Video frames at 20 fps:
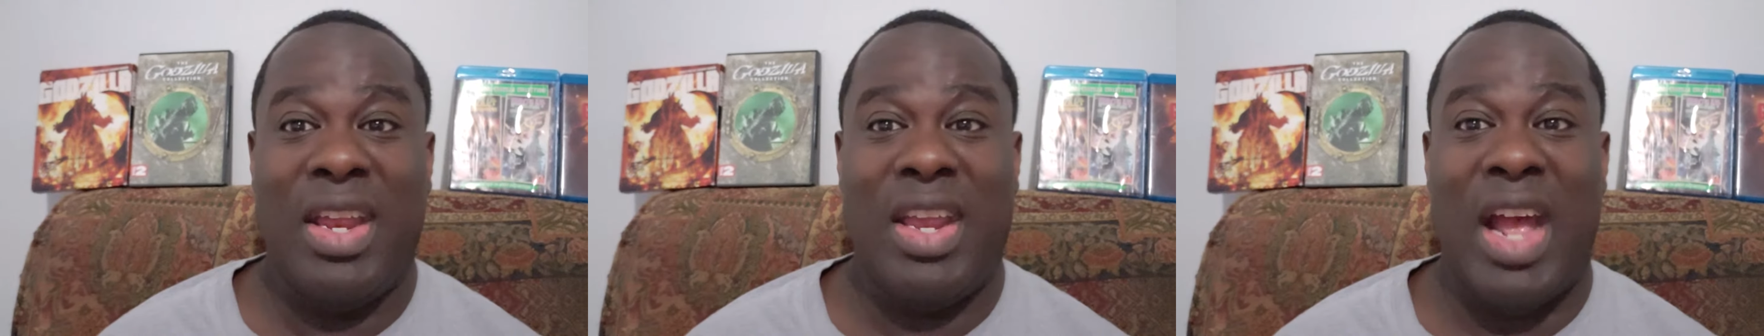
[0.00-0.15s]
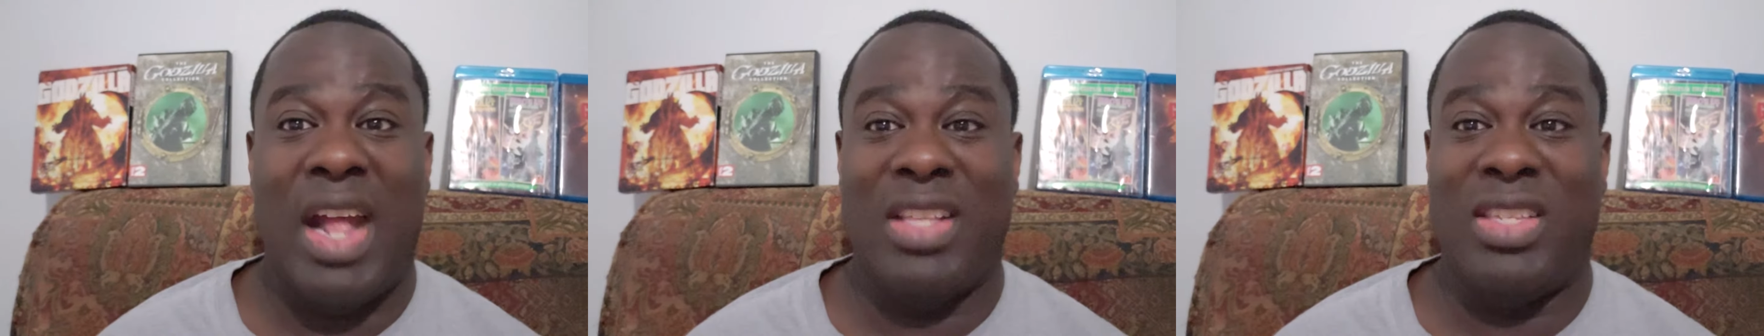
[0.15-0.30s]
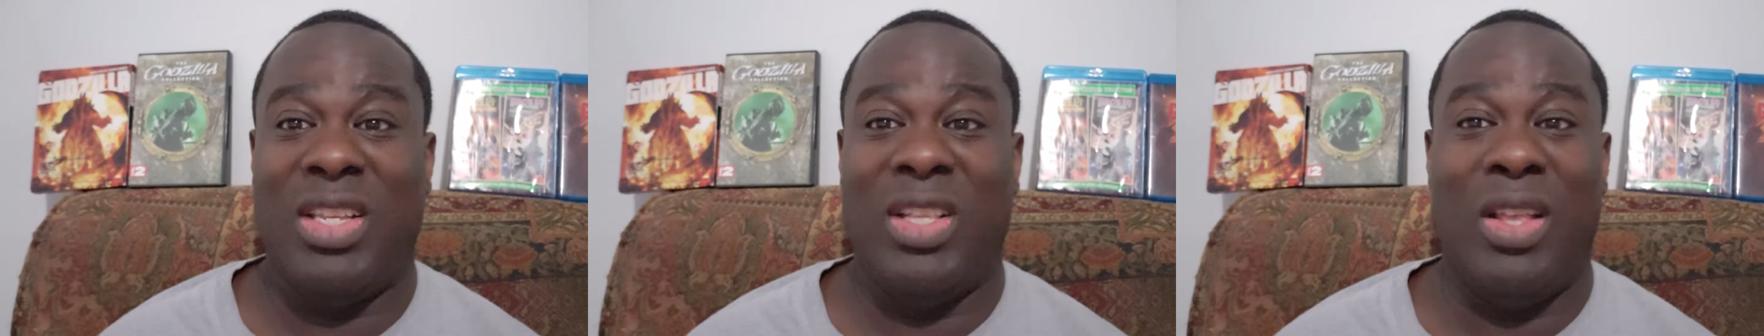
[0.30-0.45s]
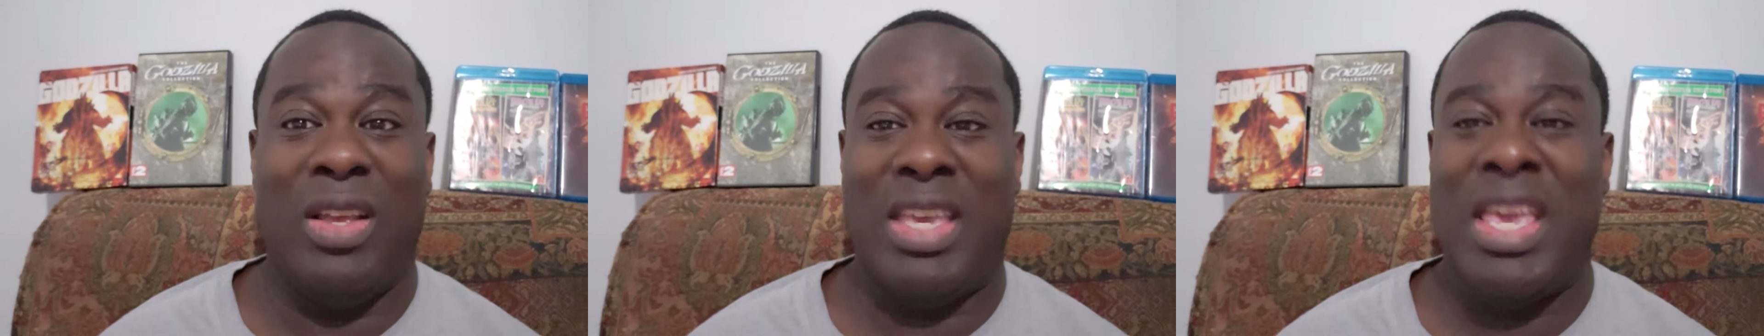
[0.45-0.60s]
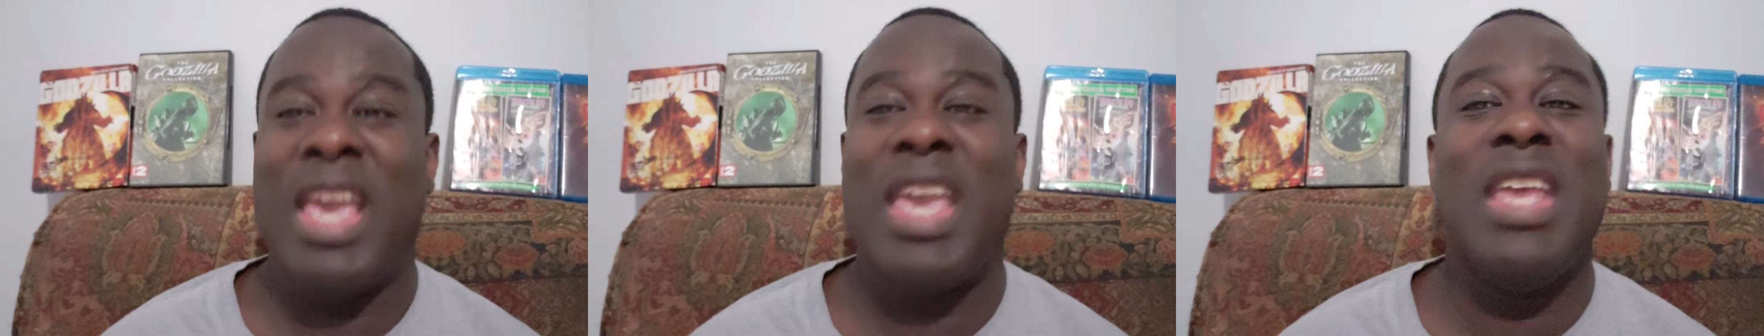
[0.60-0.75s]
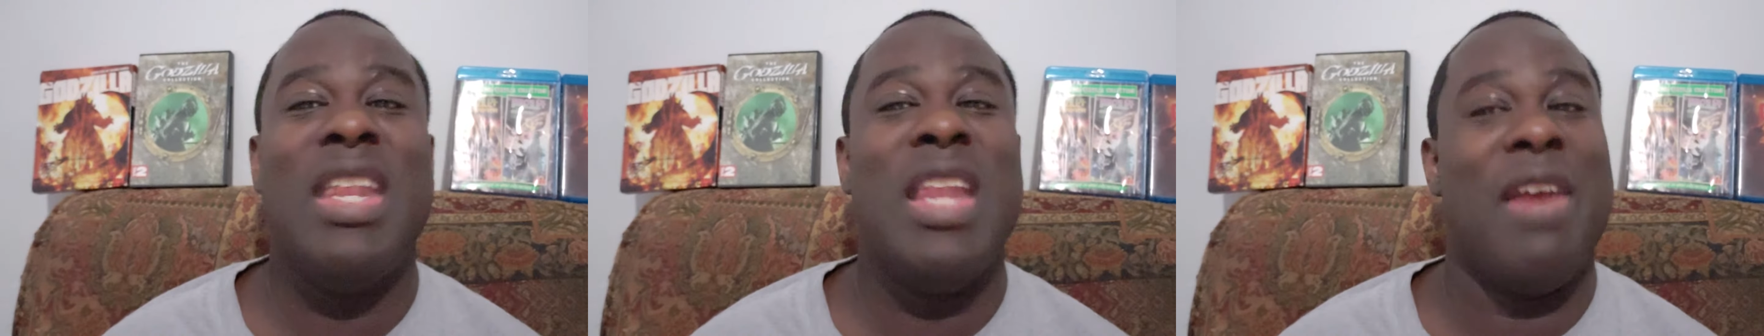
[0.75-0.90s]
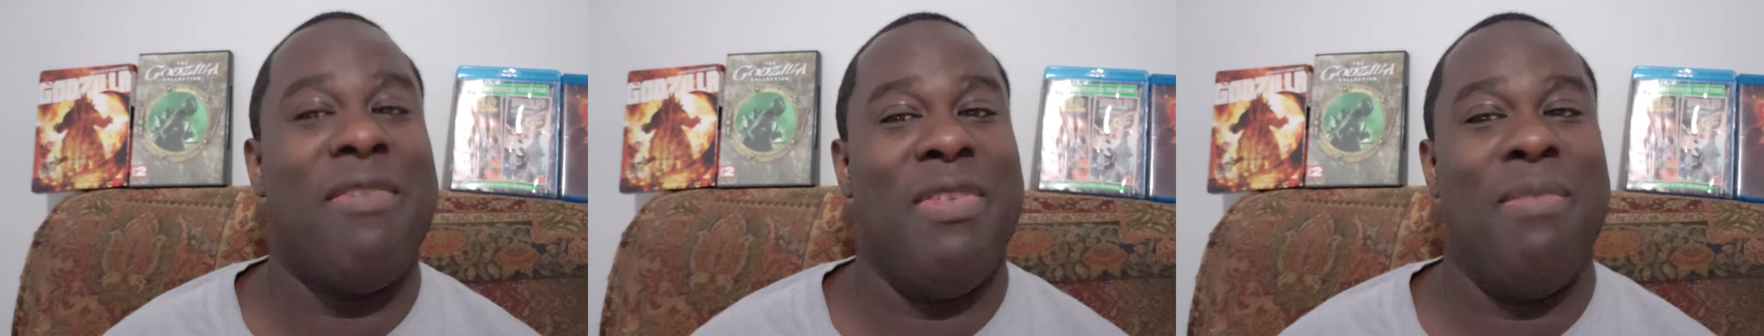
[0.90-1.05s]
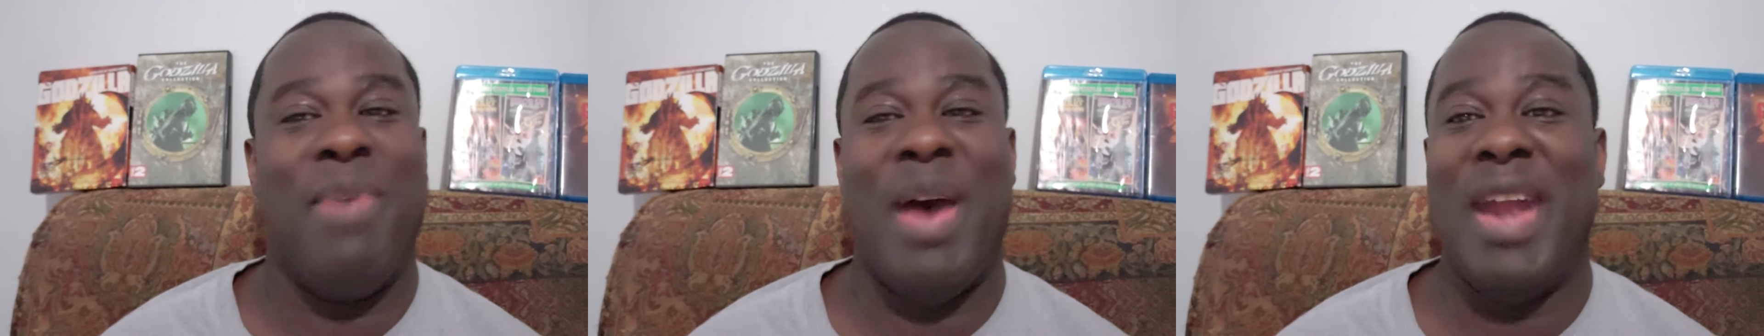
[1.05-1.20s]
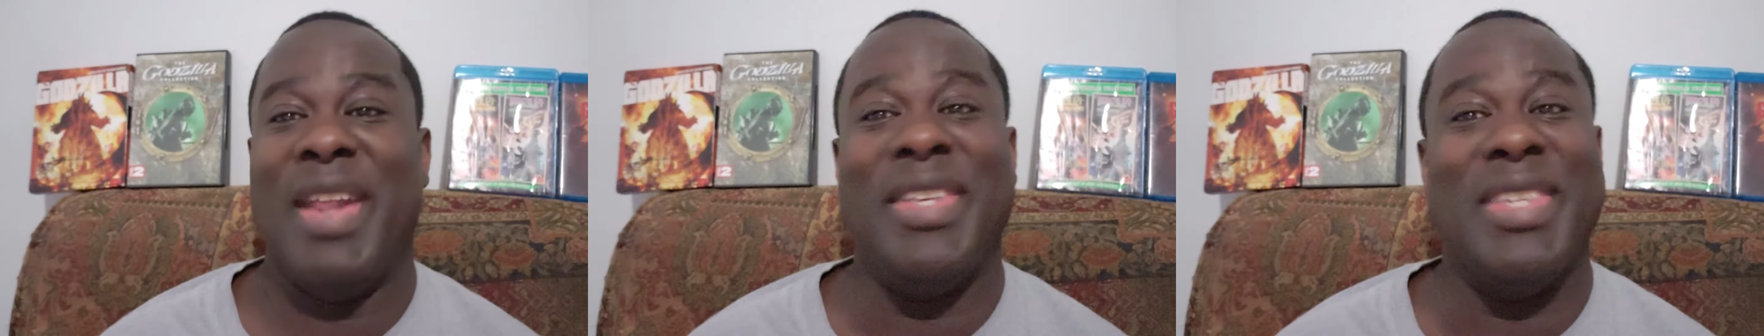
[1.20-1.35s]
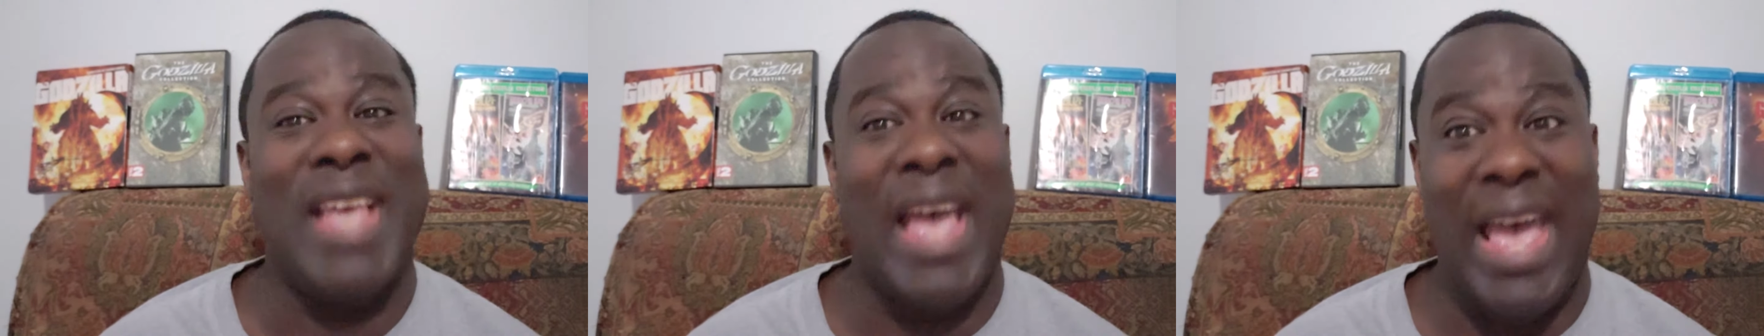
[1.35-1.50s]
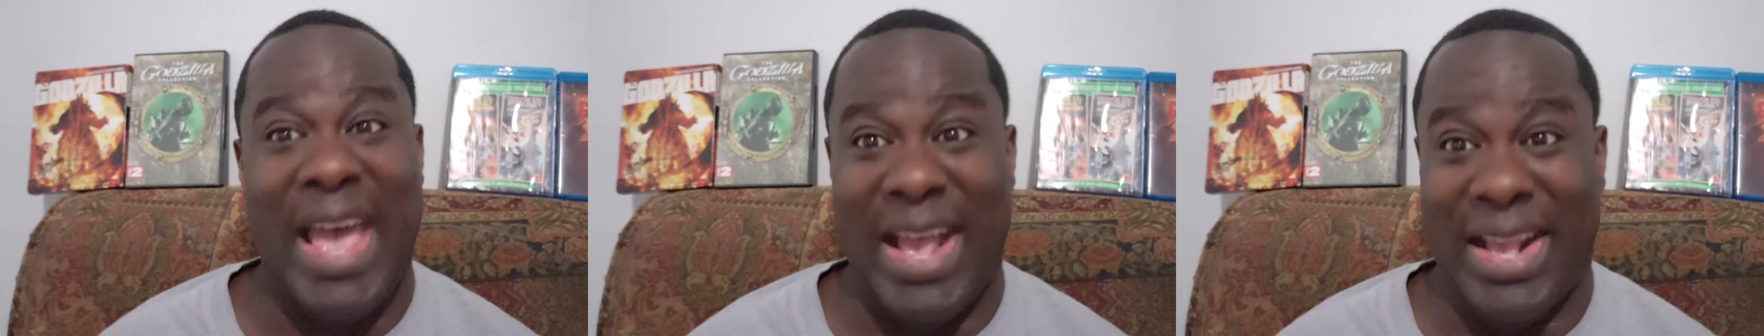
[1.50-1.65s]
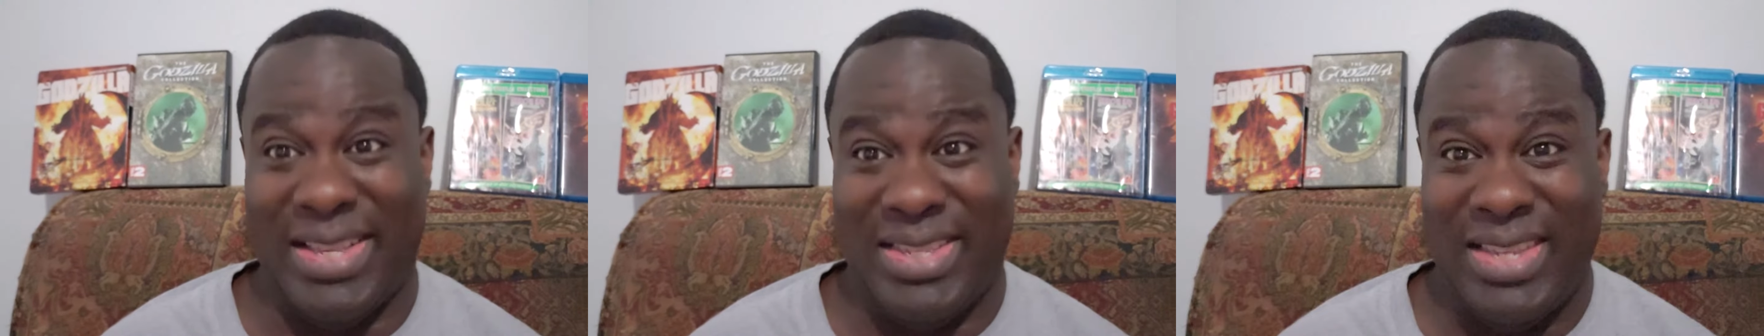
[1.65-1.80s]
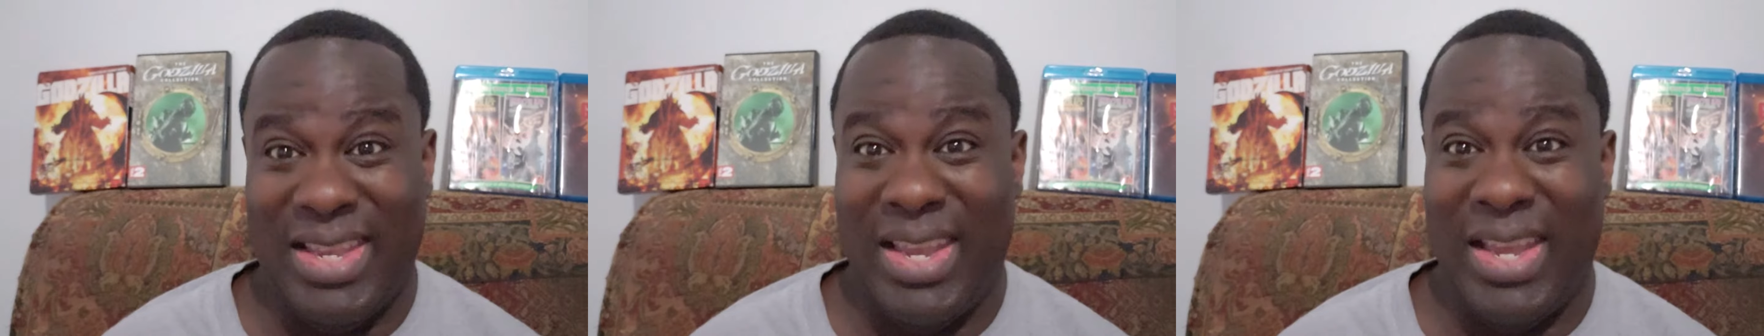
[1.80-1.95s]
Godzilla kicking everybody's
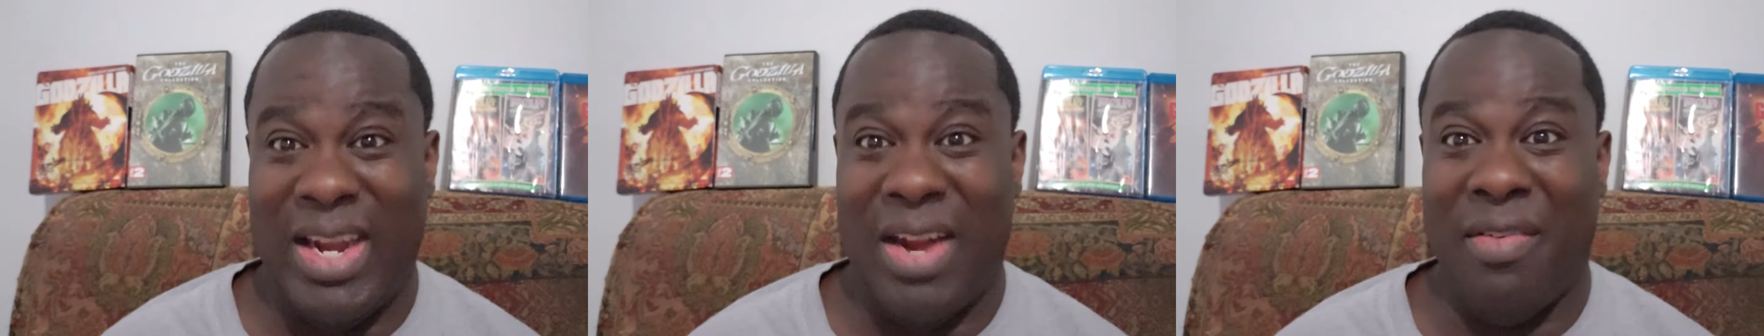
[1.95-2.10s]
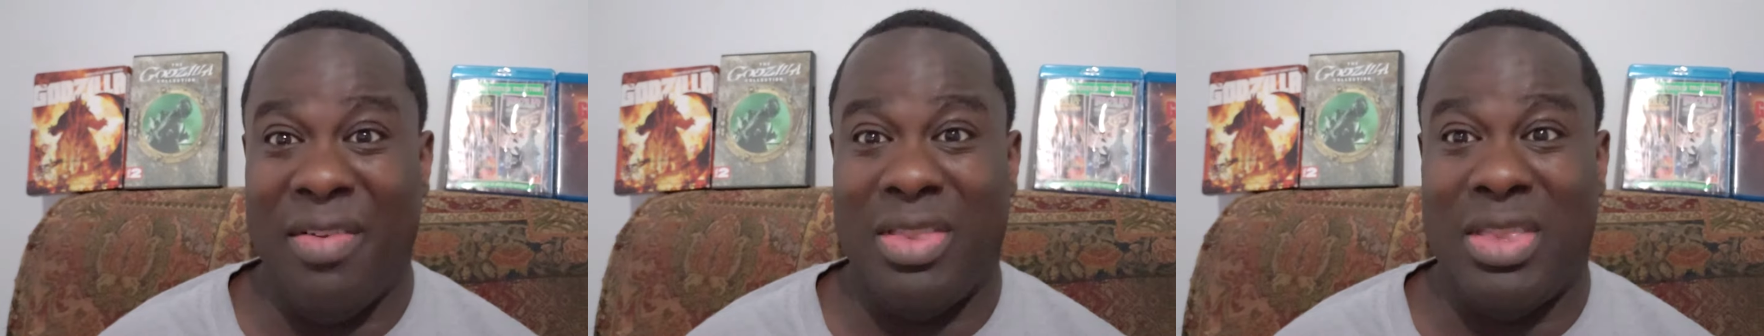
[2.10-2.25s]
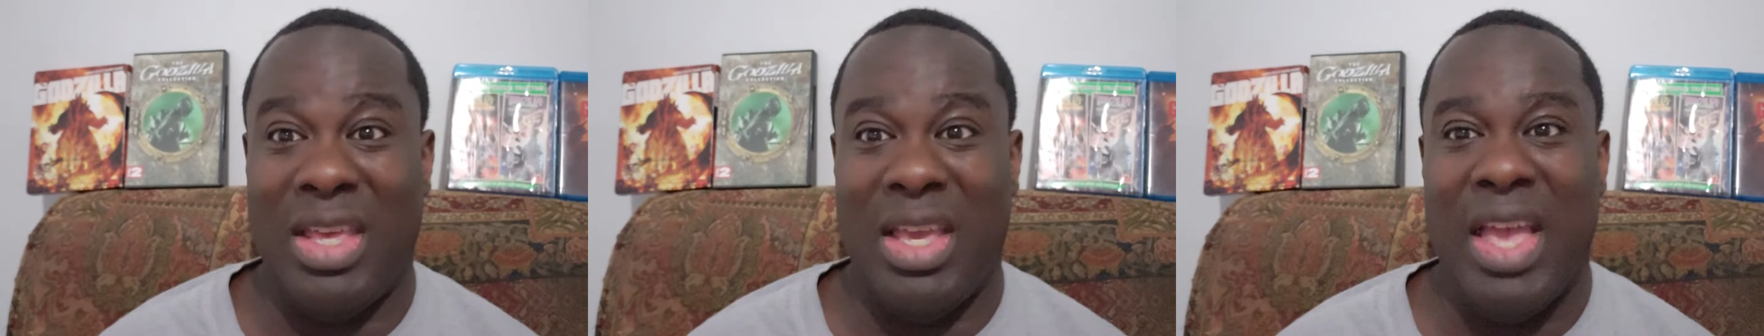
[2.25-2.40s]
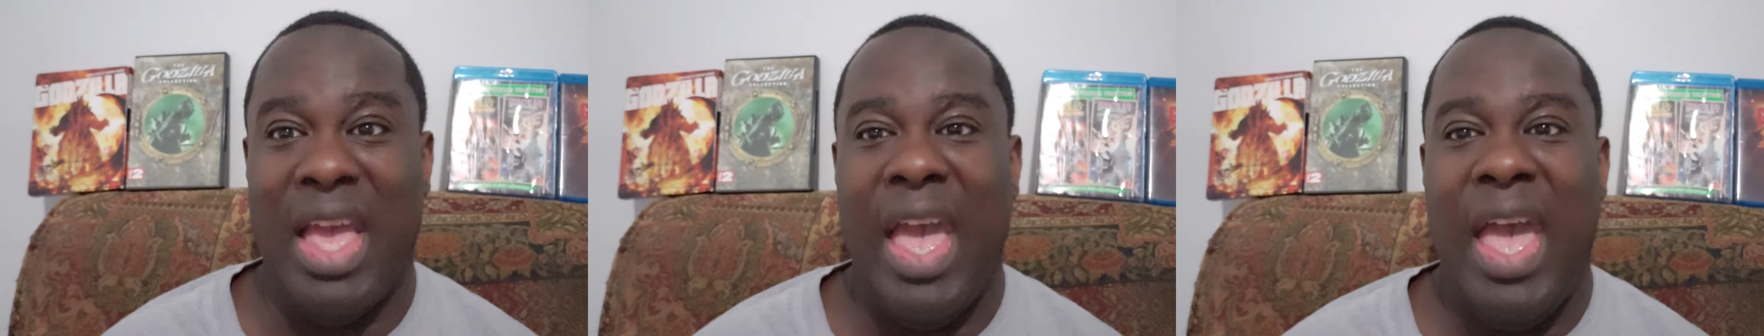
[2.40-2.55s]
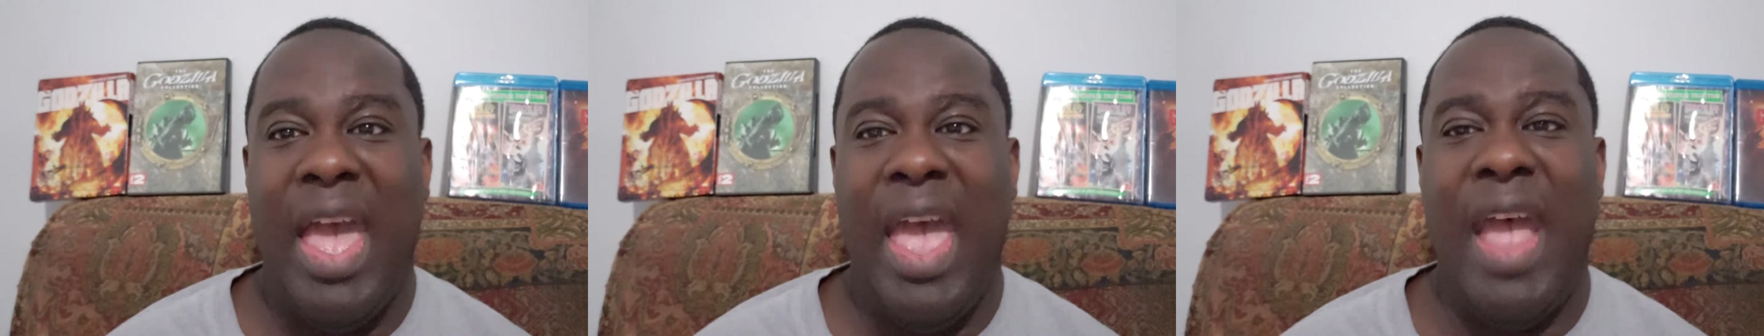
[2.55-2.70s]
ass and everything.